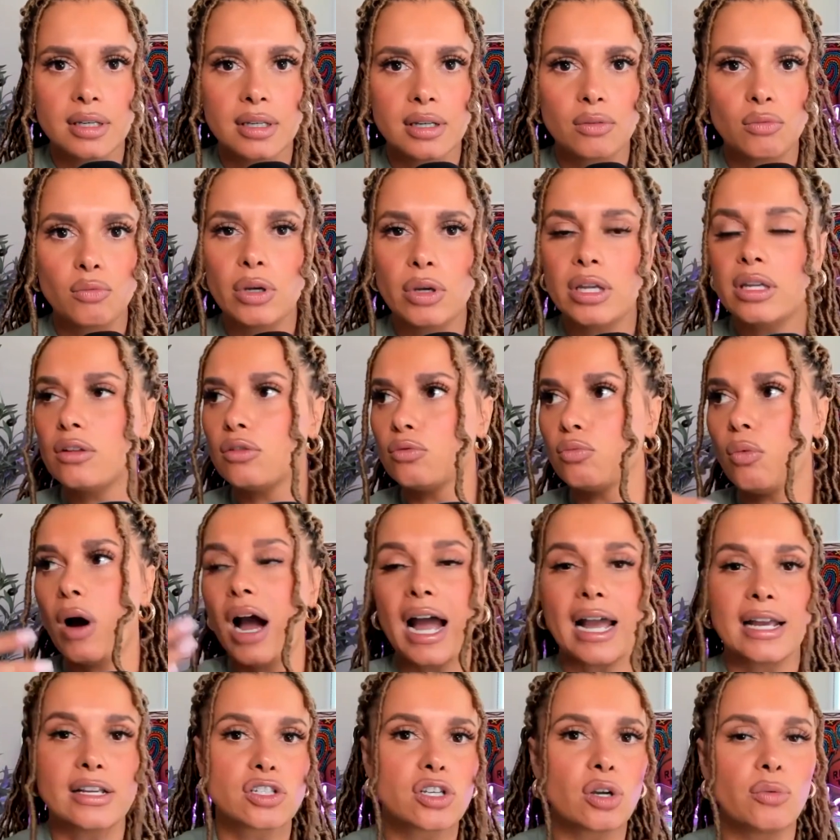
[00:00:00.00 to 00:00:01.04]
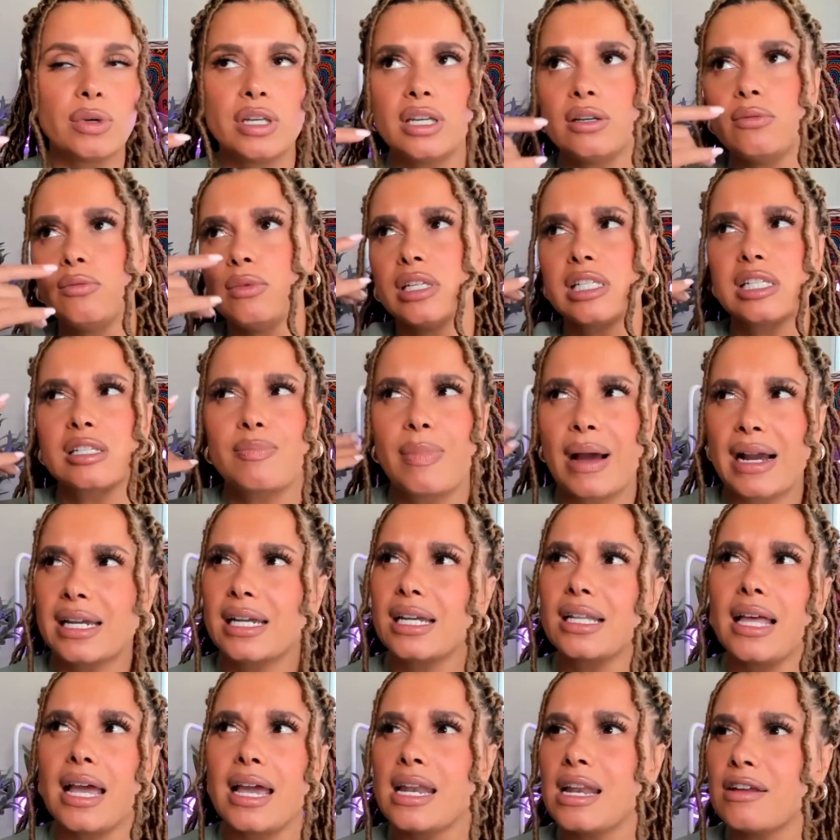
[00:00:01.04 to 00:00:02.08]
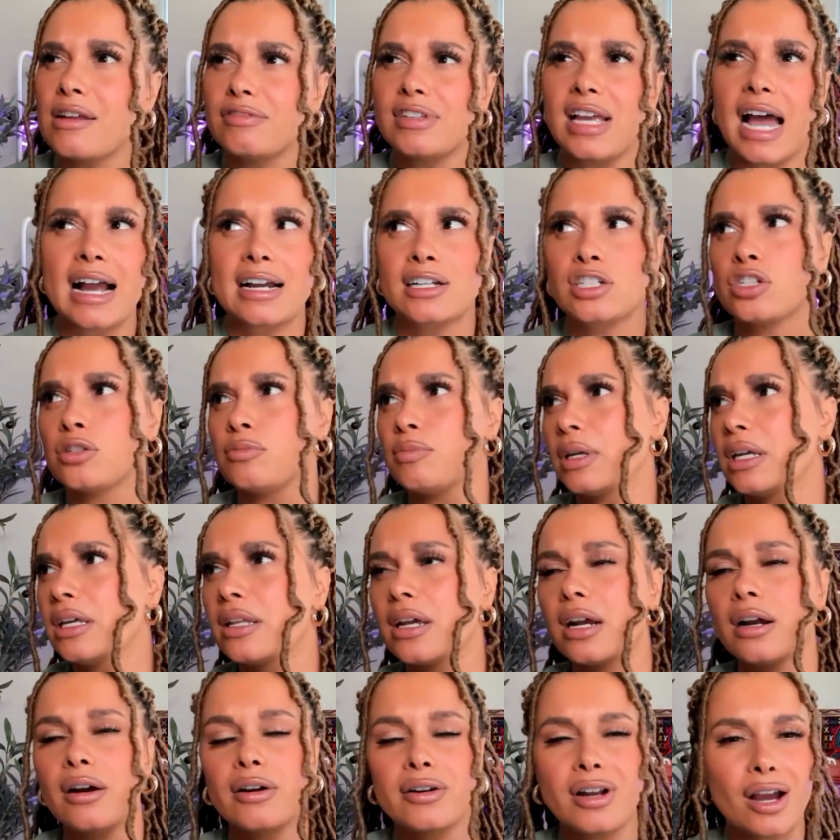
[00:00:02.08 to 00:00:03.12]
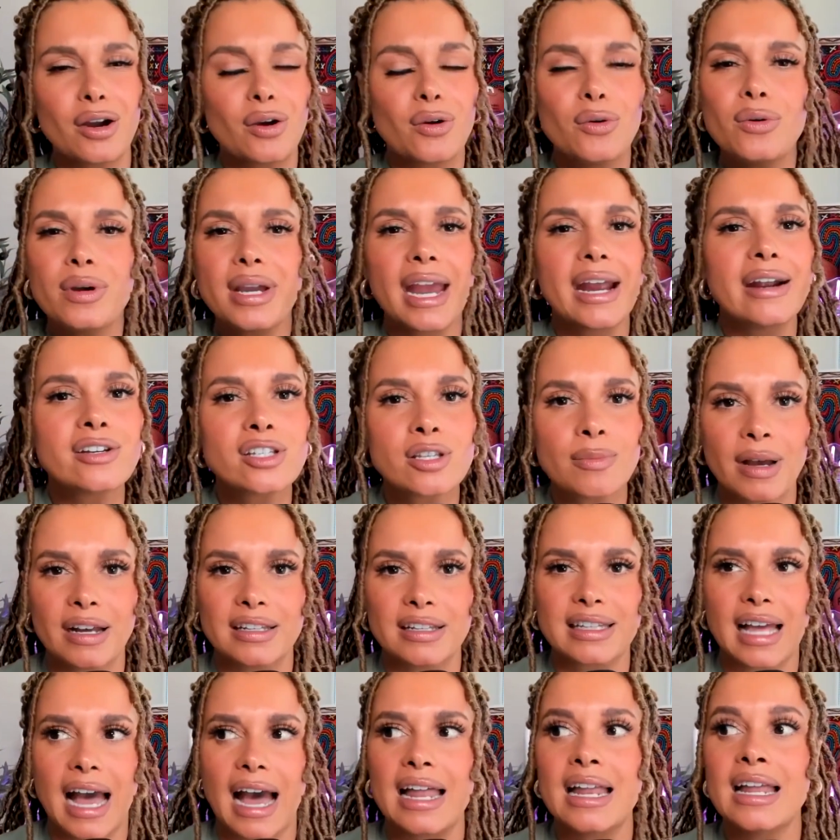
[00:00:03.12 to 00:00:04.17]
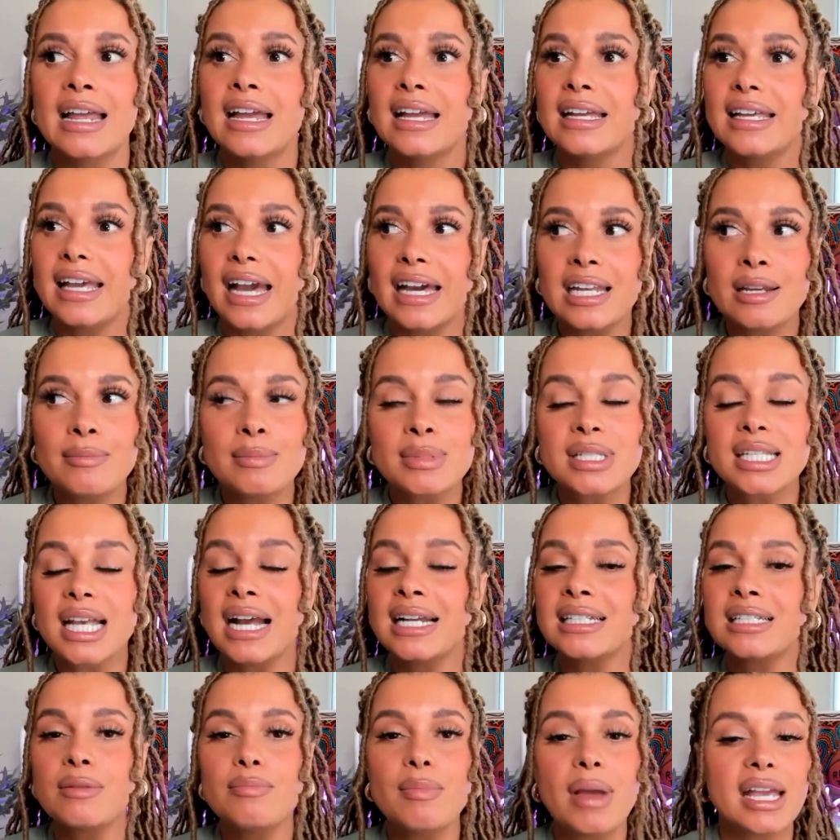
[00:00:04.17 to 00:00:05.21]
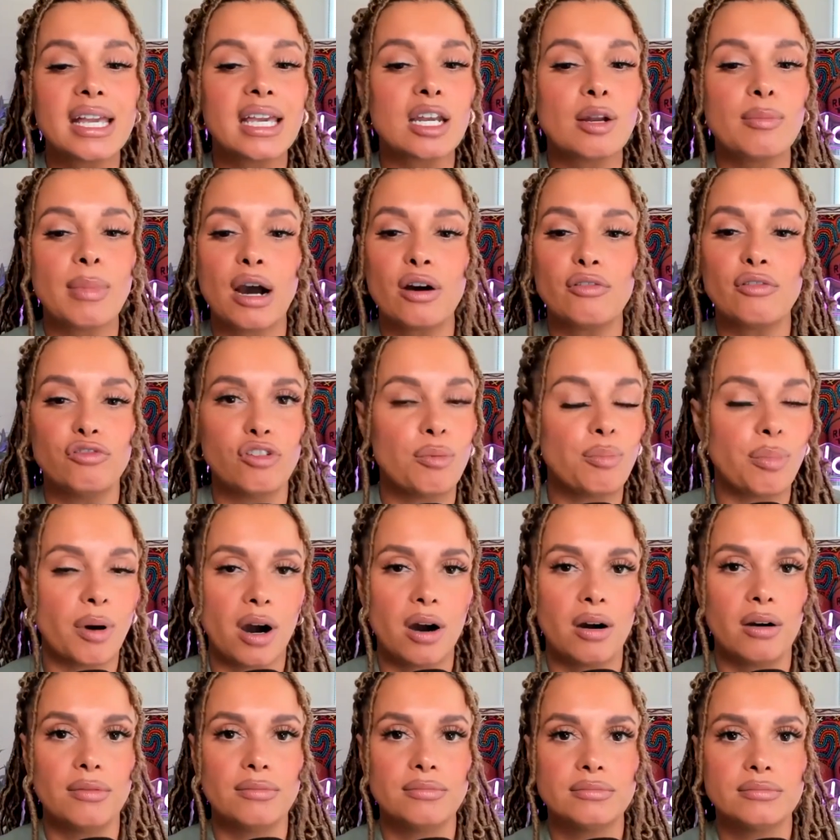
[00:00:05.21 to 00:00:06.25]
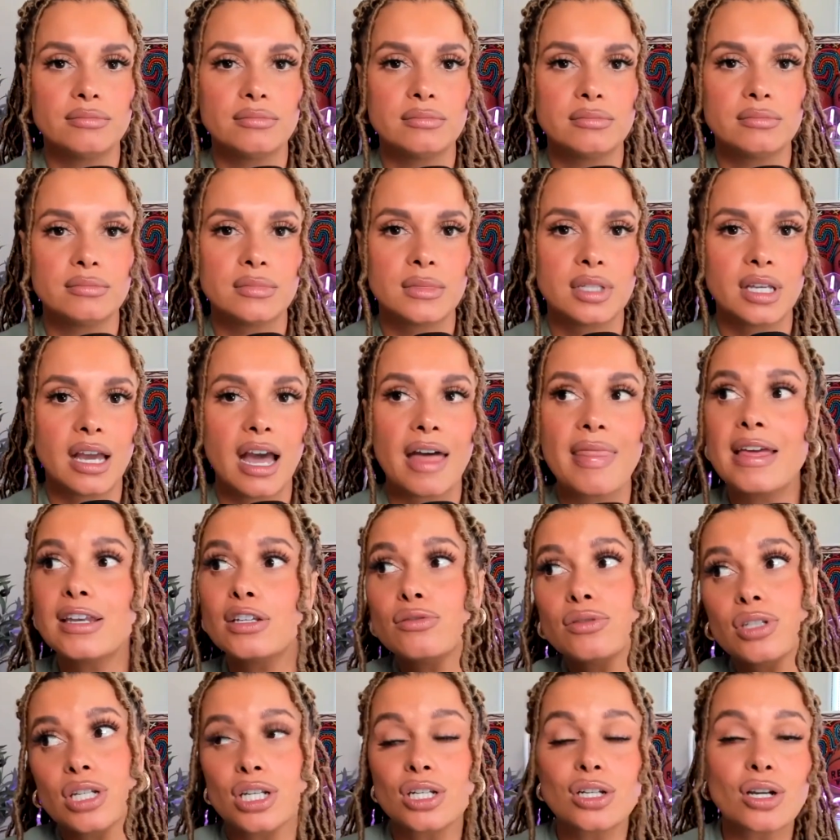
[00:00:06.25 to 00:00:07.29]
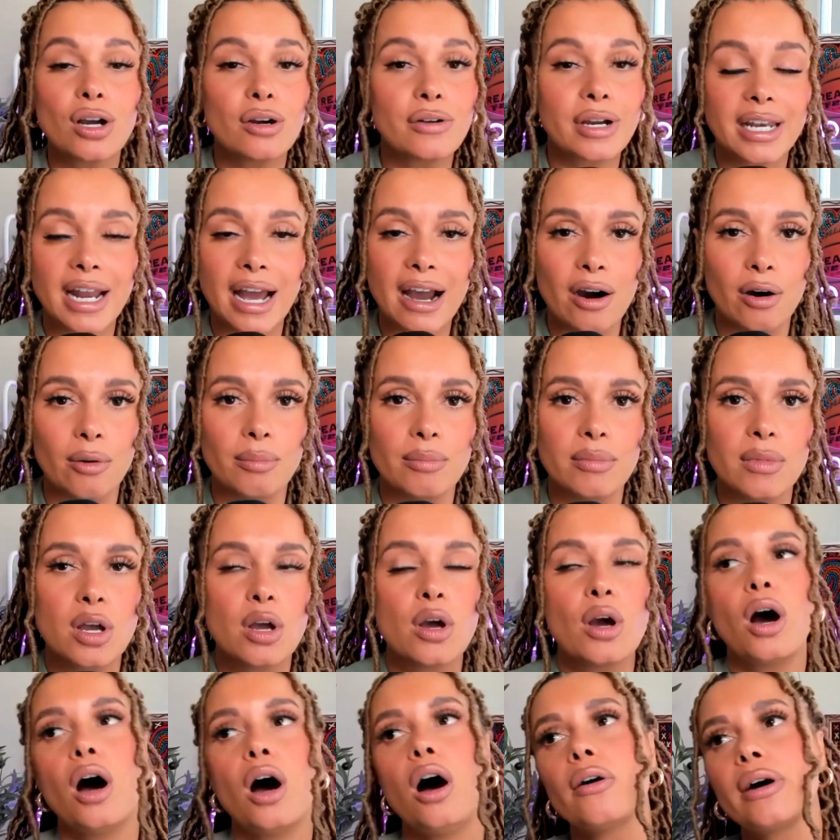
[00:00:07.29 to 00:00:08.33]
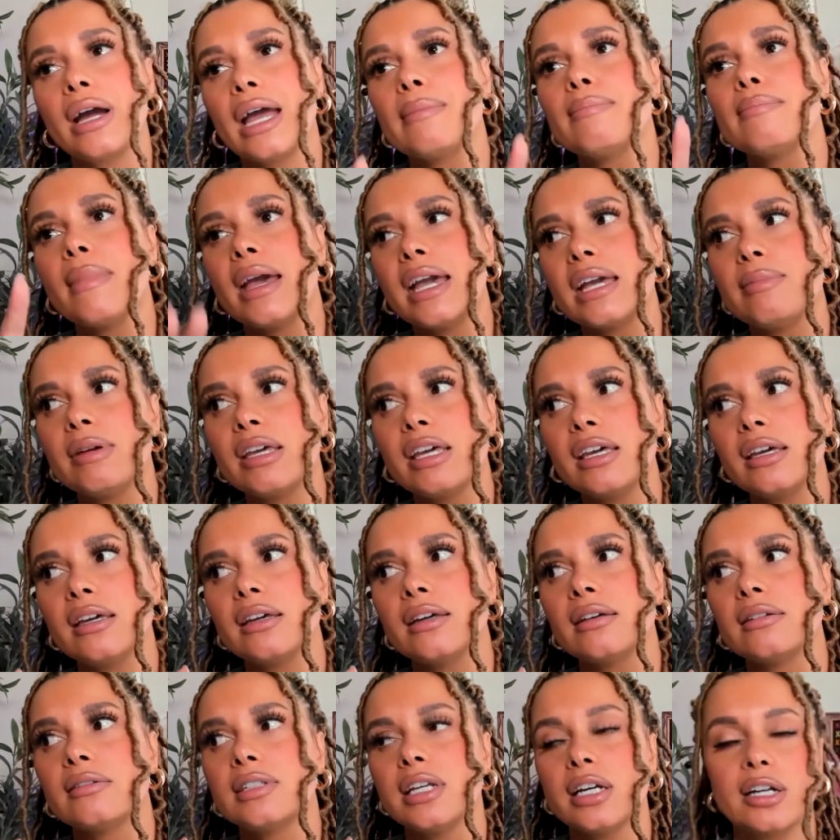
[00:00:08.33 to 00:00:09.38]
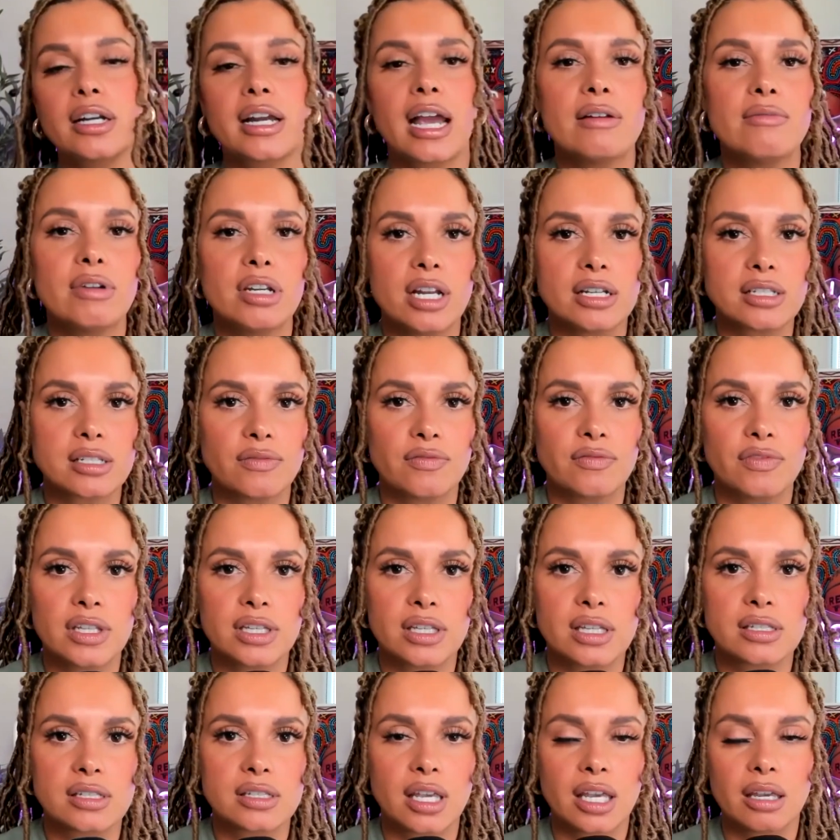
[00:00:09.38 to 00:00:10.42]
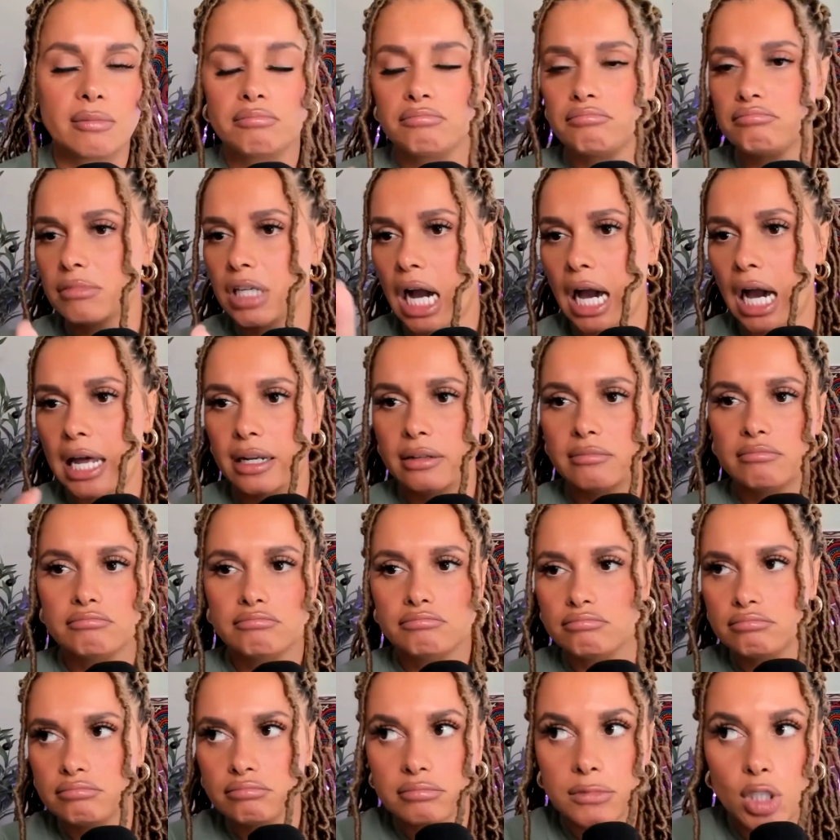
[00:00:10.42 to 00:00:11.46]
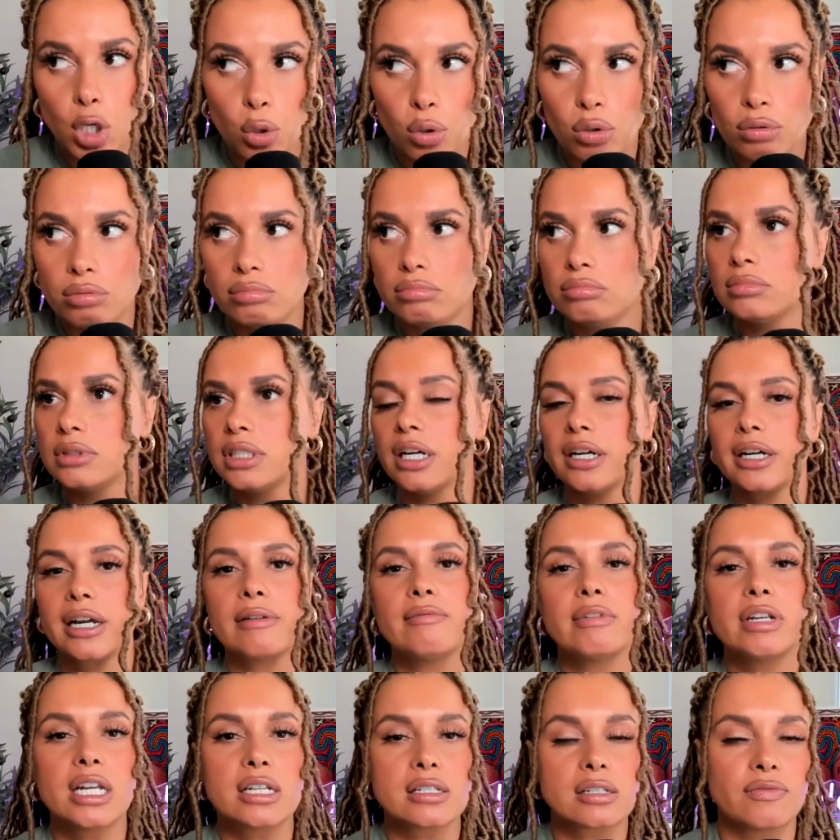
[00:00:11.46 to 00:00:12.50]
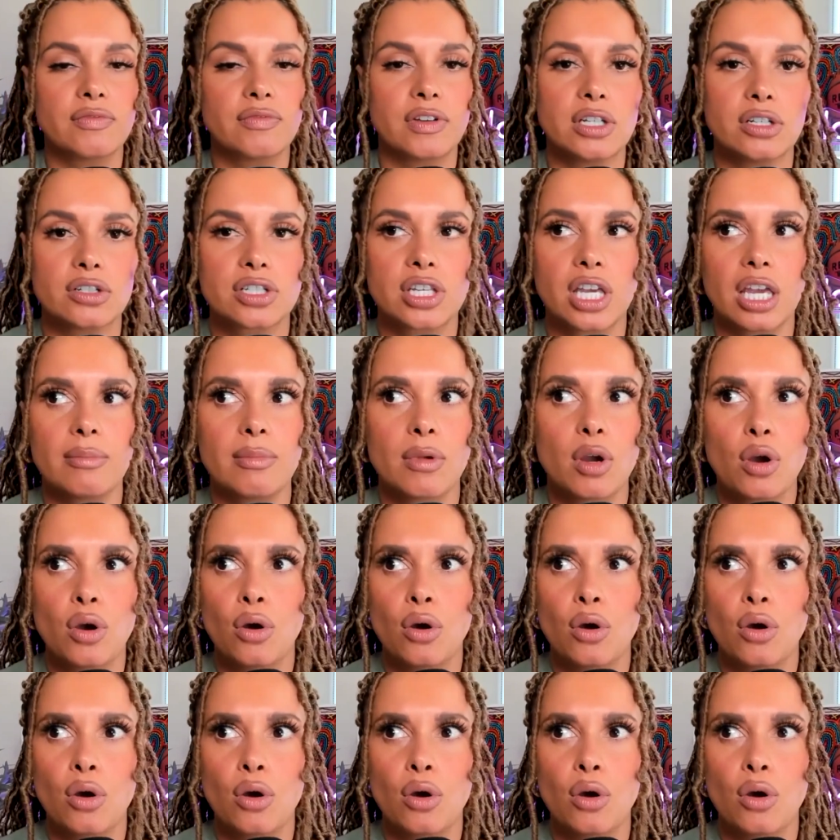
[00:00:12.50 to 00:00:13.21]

Why? So we speculate if Dak should be there or not. Who cares about that? Get him signed and make it about football. And then you didn't go get help. Okay, maybe Derrick Henry doesn't fit this scheme. Got it. Cool. Derrick Henry doesn't fit your scheme.